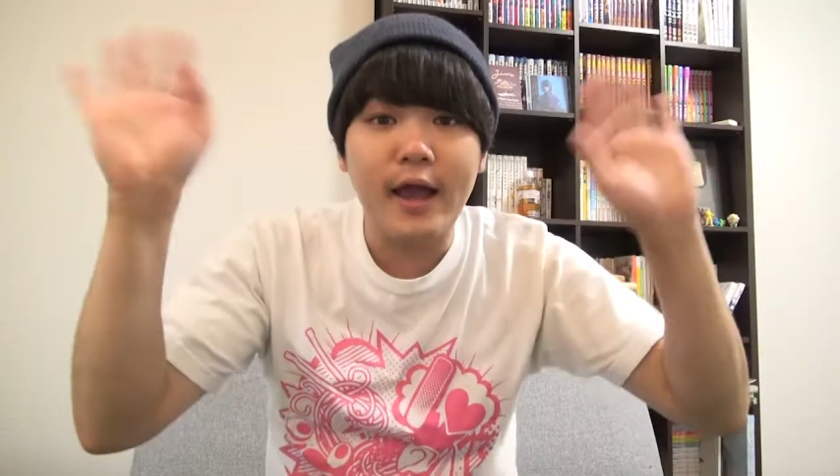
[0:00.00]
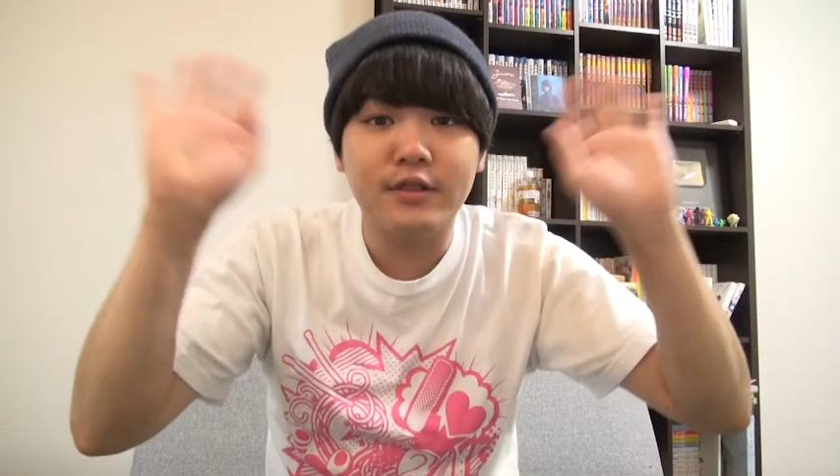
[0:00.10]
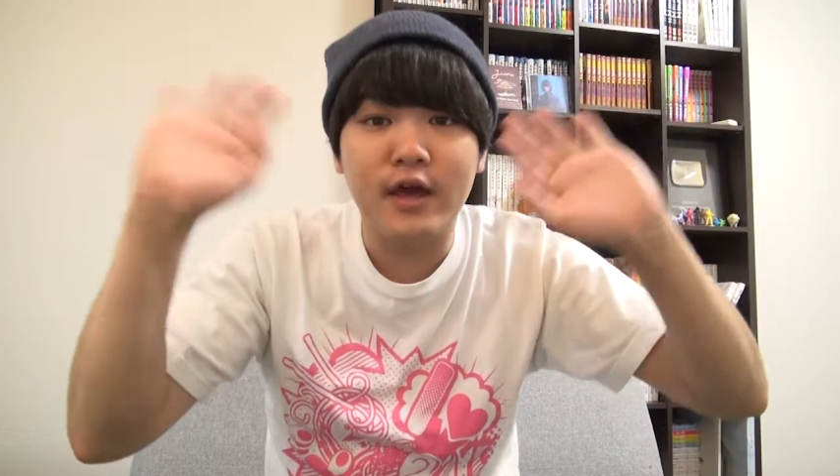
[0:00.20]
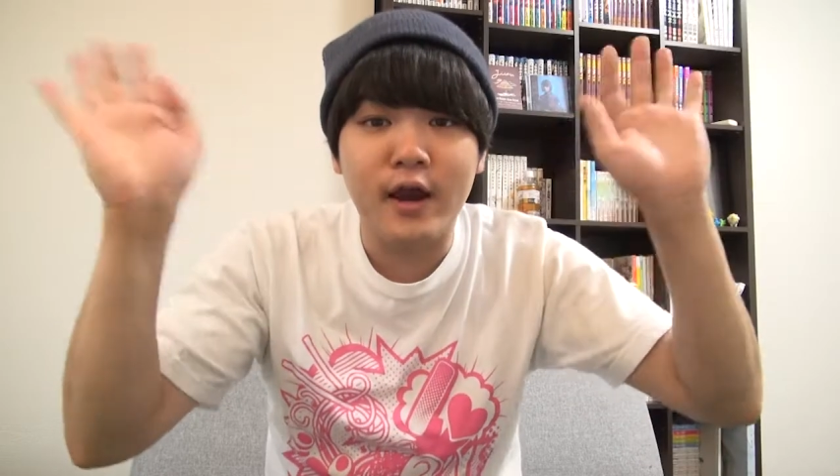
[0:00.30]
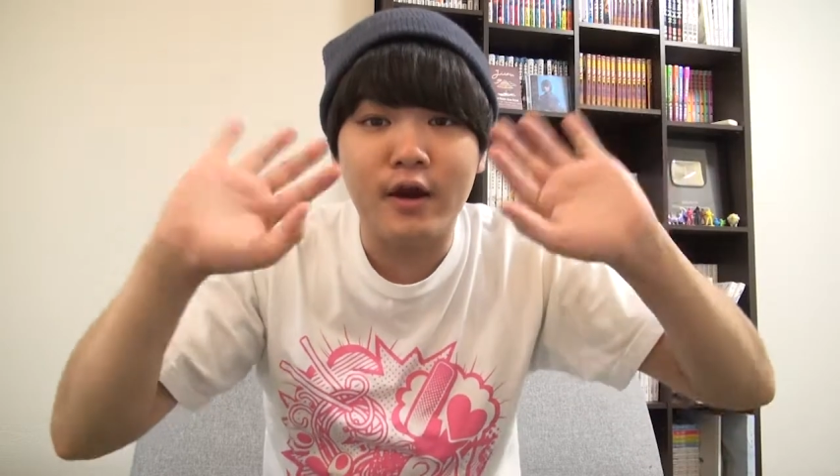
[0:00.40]

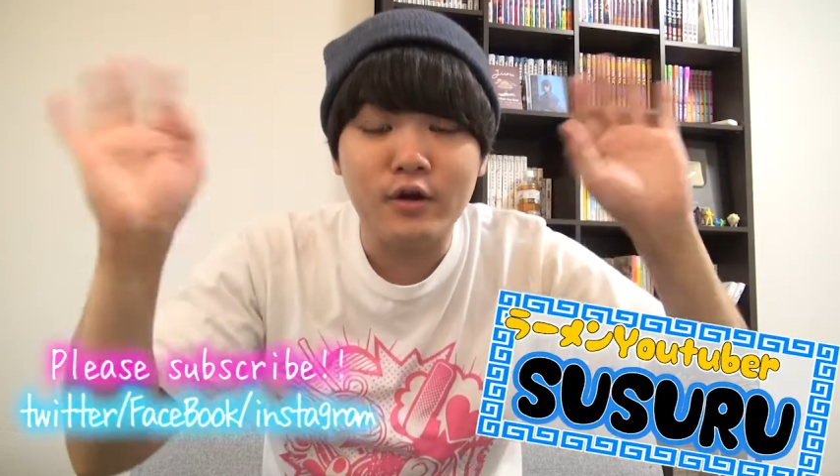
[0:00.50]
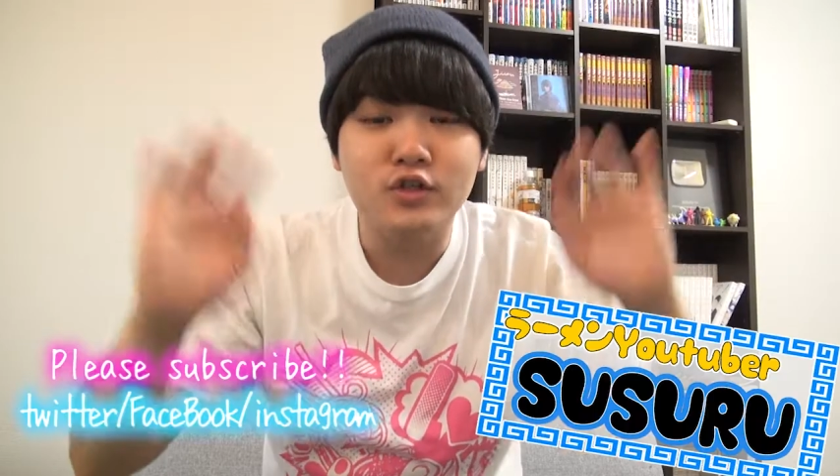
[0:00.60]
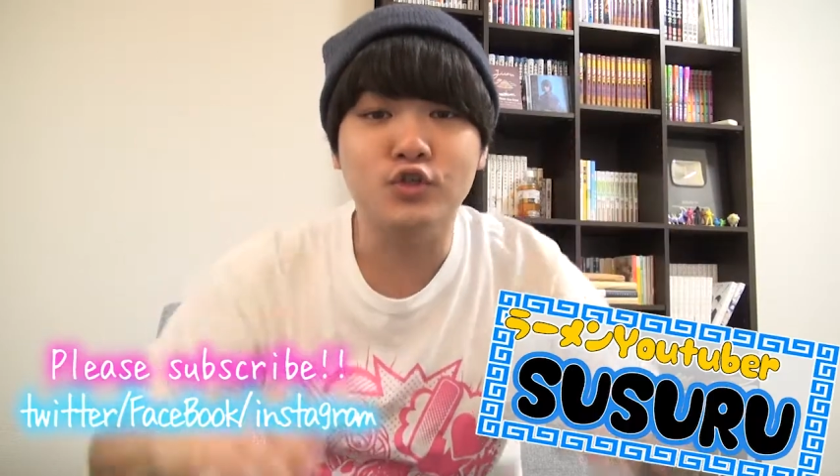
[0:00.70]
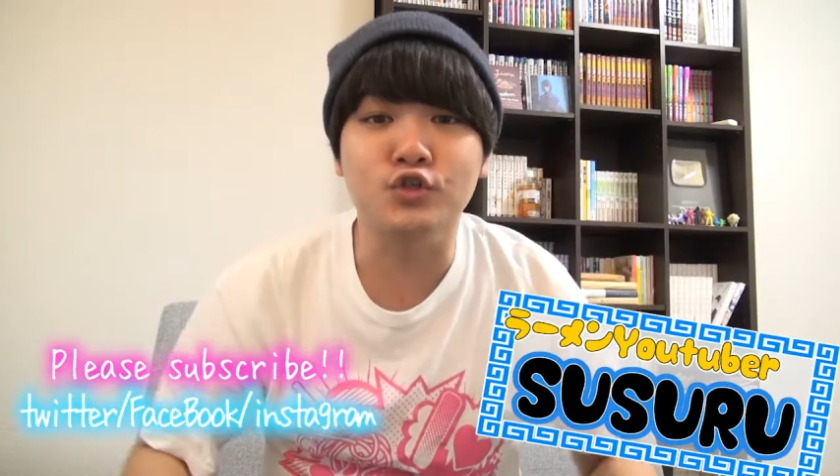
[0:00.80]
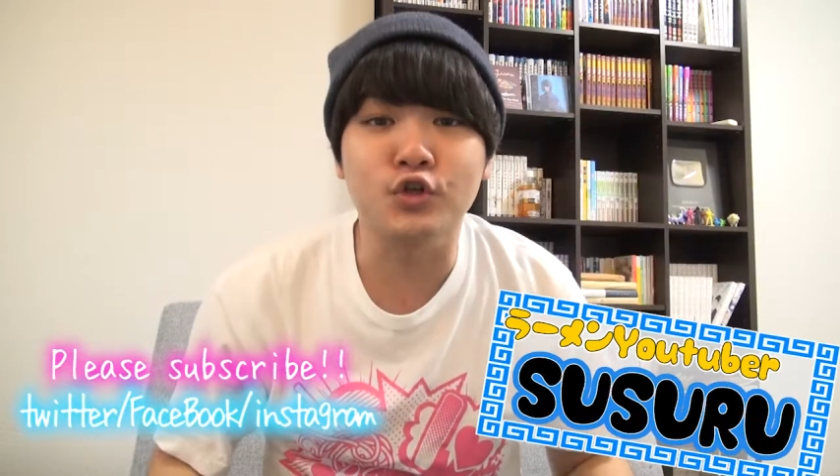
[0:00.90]
there,
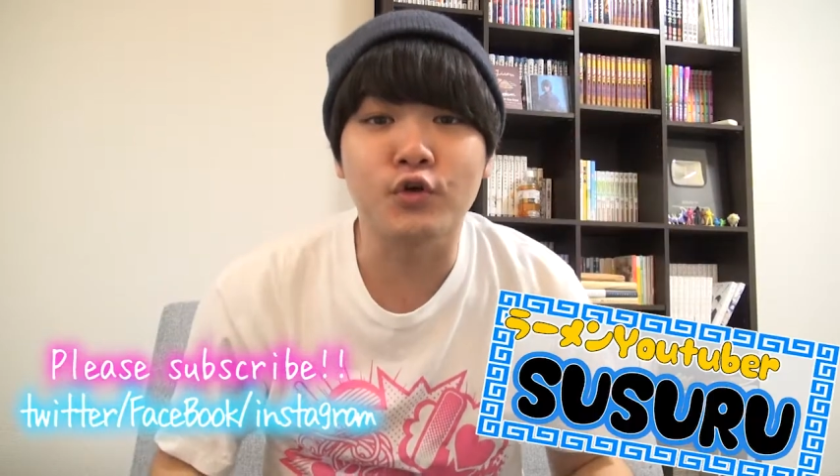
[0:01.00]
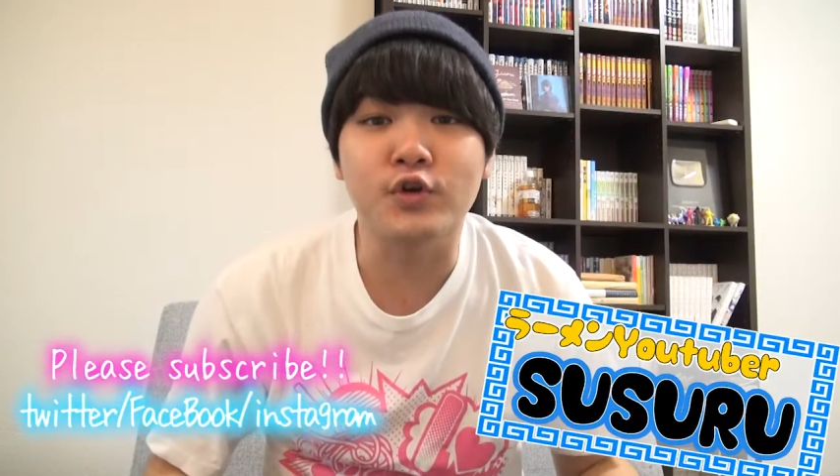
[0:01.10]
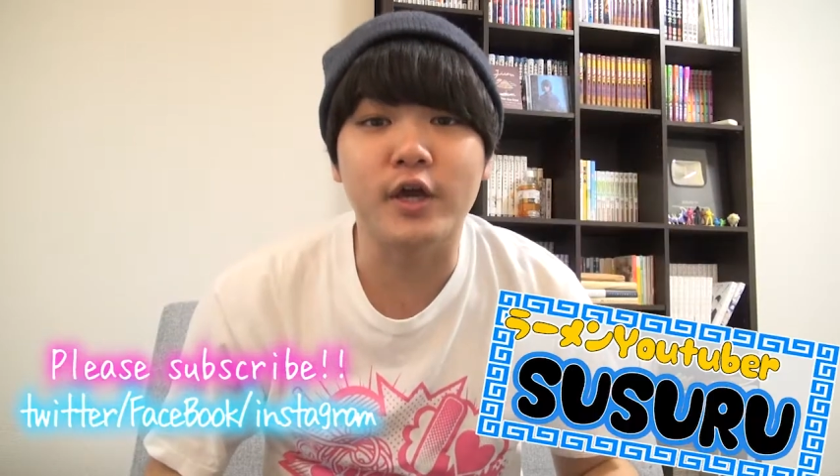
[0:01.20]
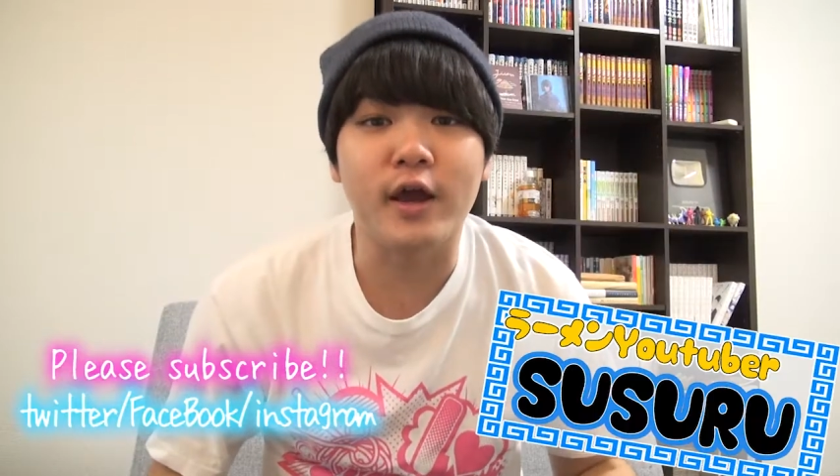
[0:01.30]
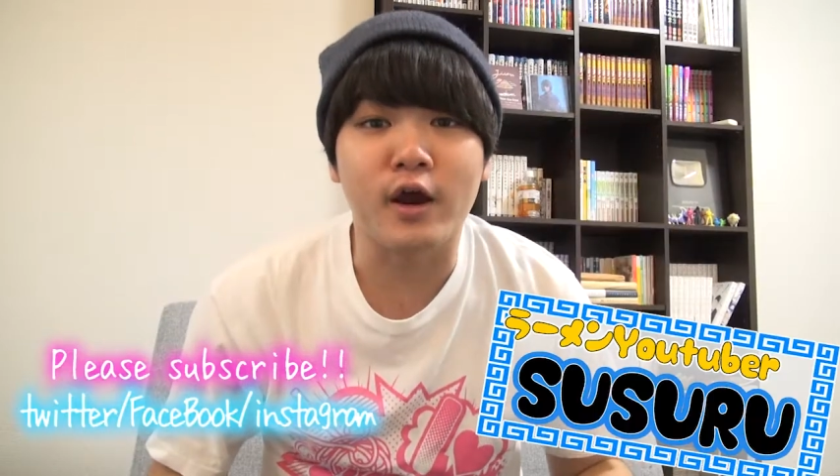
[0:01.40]
SUSURU
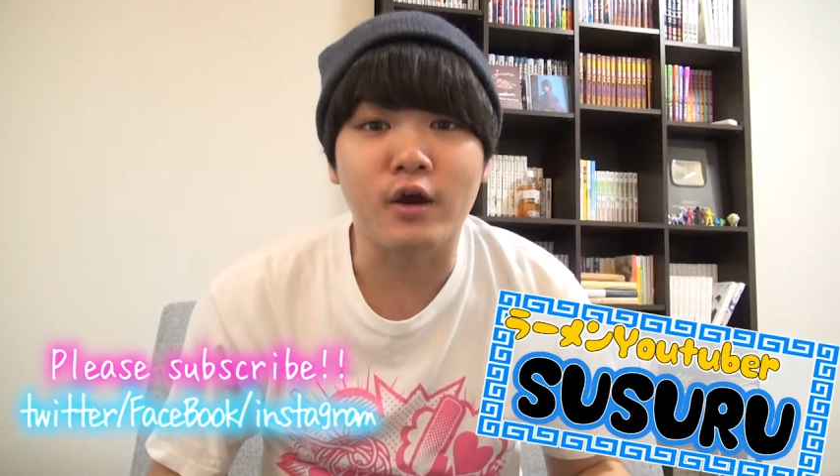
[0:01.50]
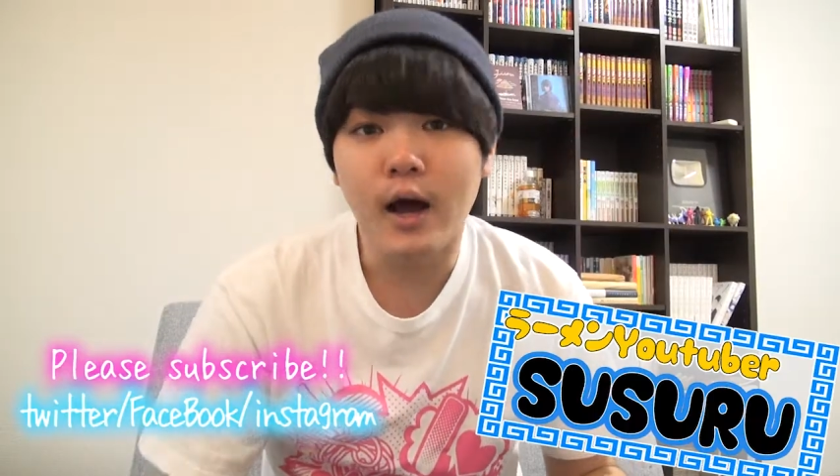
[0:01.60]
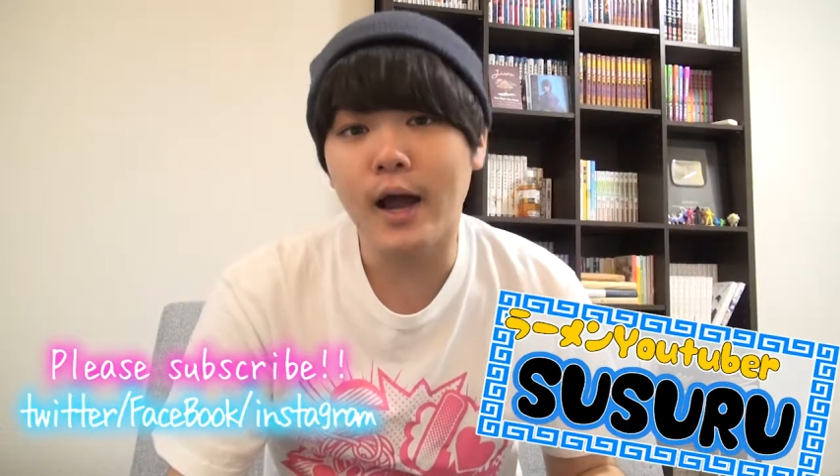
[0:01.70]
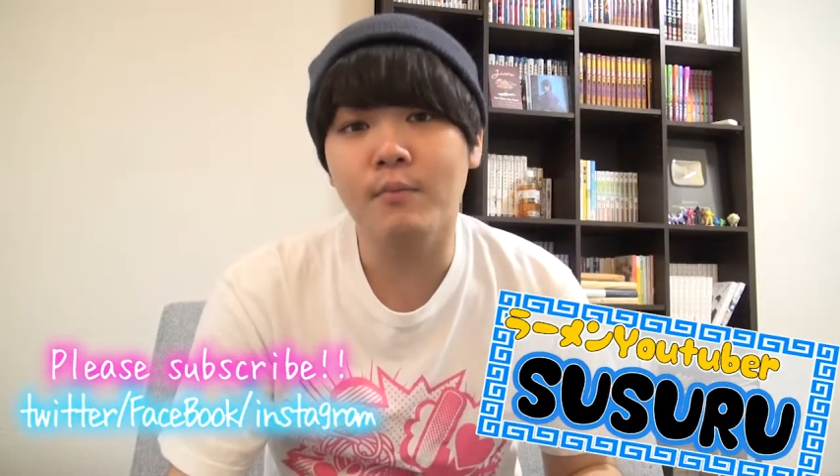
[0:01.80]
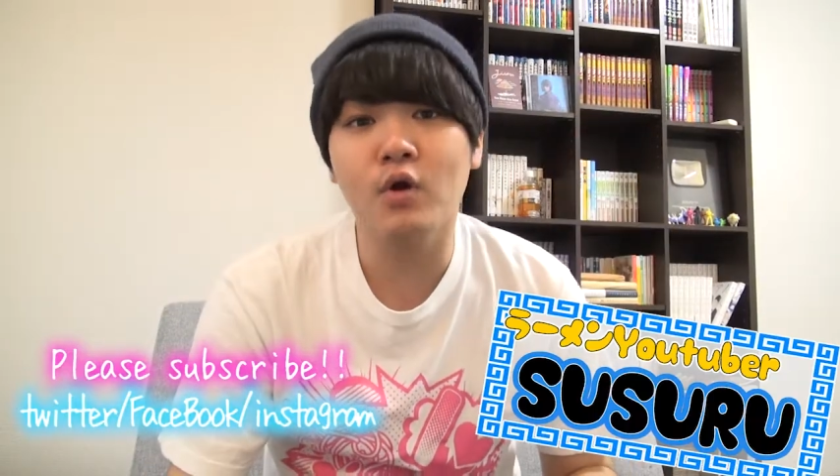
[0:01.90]
here!
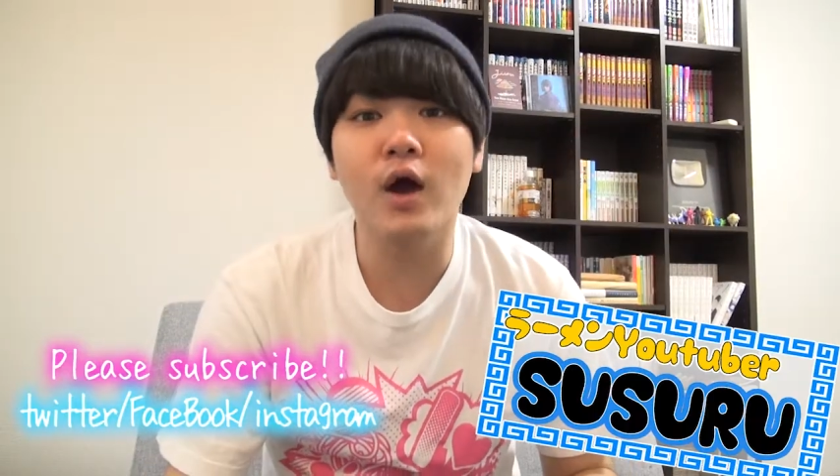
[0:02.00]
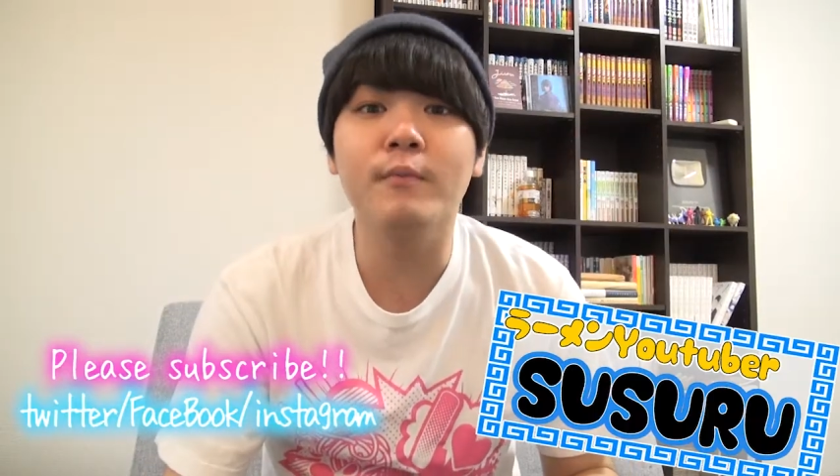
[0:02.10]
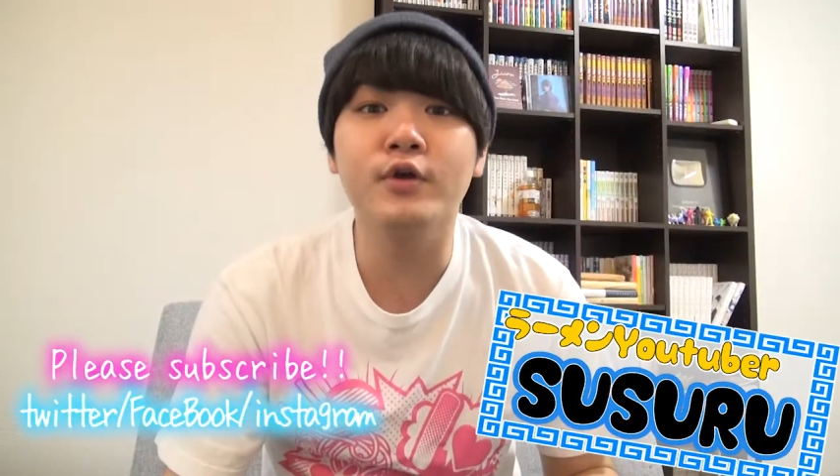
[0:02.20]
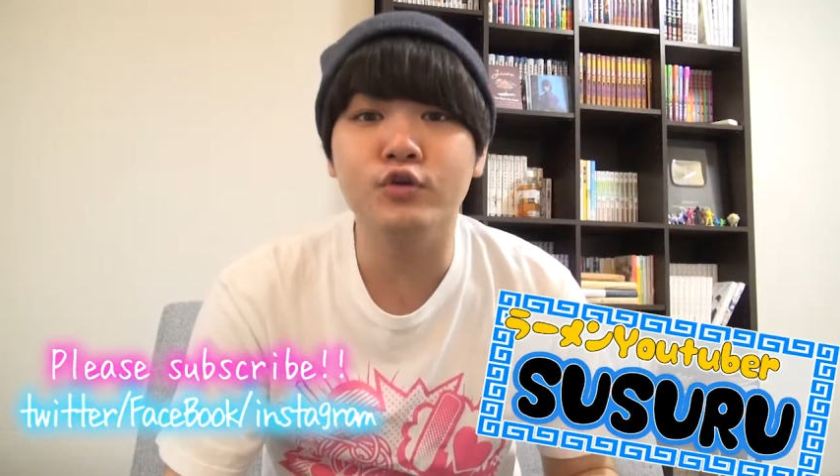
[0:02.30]
I'm a ramen